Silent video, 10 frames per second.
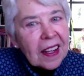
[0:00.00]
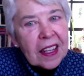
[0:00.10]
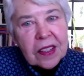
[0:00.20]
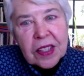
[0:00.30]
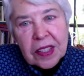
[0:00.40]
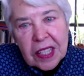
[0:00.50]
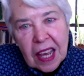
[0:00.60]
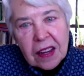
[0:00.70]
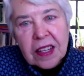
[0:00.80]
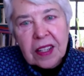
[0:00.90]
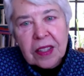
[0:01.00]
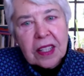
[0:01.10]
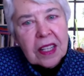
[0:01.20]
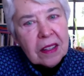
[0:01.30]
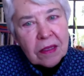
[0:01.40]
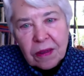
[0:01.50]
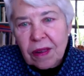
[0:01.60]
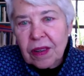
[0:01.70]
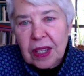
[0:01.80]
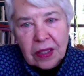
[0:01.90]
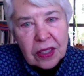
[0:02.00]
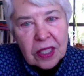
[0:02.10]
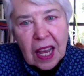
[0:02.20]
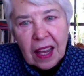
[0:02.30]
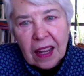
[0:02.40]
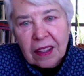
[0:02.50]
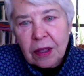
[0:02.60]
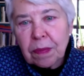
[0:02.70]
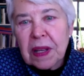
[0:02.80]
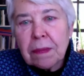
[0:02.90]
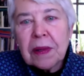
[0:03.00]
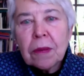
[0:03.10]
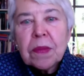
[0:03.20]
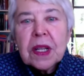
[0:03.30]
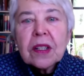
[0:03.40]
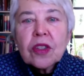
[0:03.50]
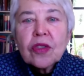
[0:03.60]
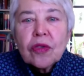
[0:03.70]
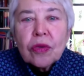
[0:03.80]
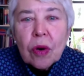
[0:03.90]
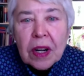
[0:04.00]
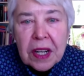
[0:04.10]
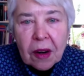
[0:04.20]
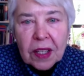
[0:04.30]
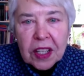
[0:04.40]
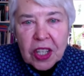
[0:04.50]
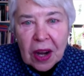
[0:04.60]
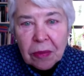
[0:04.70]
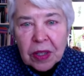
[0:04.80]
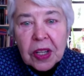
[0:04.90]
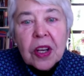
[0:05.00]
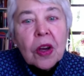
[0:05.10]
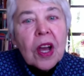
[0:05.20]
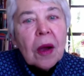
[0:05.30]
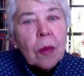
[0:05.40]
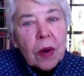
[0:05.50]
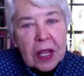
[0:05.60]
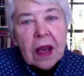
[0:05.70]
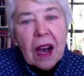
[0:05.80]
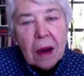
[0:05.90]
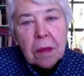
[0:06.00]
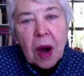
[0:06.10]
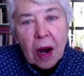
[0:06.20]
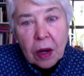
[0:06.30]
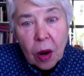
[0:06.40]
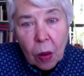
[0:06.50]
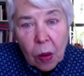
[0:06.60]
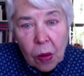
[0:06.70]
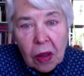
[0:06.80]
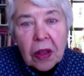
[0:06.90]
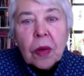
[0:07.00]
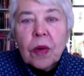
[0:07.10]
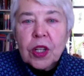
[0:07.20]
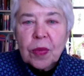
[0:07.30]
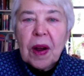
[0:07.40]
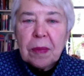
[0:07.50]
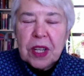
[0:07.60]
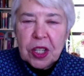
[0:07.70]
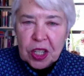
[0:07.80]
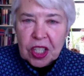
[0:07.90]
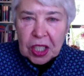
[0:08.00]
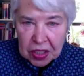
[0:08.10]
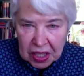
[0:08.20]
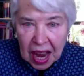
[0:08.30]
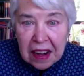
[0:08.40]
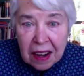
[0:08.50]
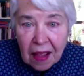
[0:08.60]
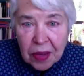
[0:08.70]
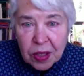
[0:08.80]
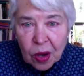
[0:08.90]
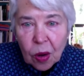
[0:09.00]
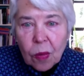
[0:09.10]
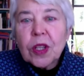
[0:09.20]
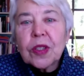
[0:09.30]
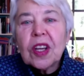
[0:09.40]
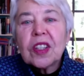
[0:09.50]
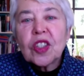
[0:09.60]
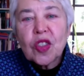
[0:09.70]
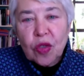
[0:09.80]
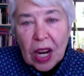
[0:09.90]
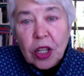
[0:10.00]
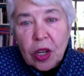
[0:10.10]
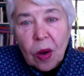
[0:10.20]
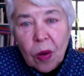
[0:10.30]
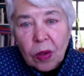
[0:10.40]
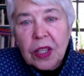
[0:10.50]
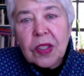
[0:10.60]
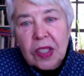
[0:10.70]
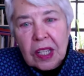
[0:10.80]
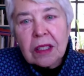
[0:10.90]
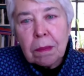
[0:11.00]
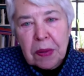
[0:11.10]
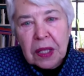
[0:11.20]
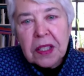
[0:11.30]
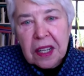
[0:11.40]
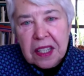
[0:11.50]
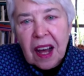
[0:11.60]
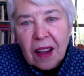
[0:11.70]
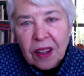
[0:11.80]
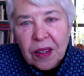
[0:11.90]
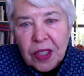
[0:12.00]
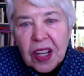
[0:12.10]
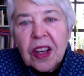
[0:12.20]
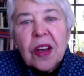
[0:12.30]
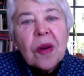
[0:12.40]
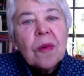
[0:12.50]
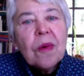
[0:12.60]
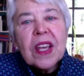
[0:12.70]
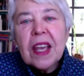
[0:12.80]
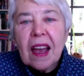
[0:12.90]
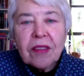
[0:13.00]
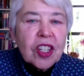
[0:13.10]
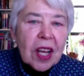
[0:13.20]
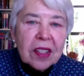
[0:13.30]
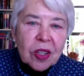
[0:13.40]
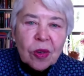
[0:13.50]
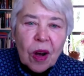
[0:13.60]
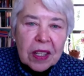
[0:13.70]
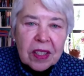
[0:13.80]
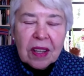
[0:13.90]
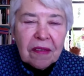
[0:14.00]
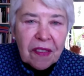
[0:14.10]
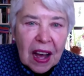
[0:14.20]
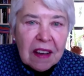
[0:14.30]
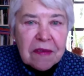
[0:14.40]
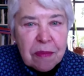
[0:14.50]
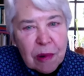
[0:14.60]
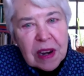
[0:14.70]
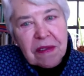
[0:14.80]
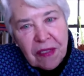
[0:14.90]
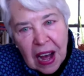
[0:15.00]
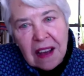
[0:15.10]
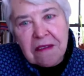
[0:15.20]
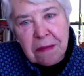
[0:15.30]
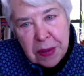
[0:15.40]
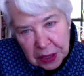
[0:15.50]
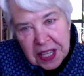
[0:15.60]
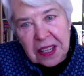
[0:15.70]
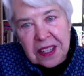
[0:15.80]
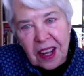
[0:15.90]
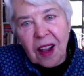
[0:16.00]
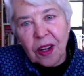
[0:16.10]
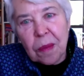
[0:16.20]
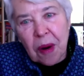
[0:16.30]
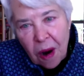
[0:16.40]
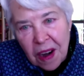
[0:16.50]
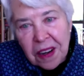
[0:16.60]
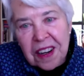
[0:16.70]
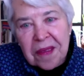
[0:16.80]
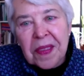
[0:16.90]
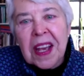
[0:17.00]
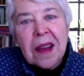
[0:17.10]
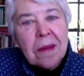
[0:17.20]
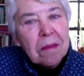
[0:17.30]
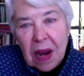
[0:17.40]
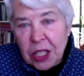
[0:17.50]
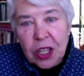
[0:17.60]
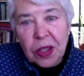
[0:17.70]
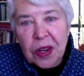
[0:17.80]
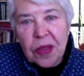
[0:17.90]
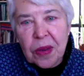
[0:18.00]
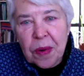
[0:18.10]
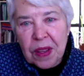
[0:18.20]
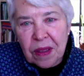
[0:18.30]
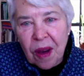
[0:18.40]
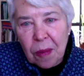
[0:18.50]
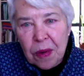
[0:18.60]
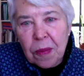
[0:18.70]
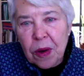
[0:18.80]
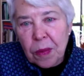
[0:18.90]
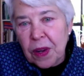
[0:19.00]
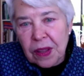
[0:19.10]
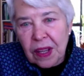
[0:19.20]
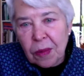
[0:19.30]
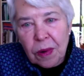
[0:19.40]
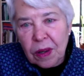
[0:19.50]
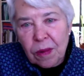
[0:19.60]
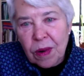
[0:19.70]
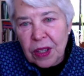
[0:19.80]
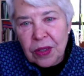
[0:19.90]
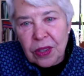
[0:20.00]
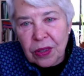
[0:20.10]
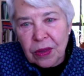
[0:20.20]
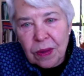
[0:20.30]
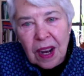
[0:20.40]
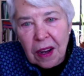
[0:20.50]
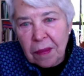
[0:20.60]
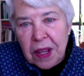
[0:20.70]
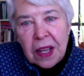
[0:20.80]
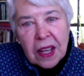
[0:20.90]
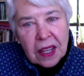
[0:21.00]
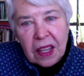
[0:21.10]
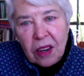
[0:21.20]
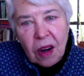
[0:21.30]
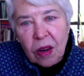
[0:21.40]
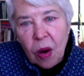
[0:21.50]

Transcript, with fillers: Instead, it's increased, and people have been extraordinarily generous. We, um, our goal, which when we d- decided on this goal was to, a stretch goal, is six billion dollars. We have just crossed the 5.5 billion dollar mark. Much earlier than we thought we would. We think we're going to um, hit our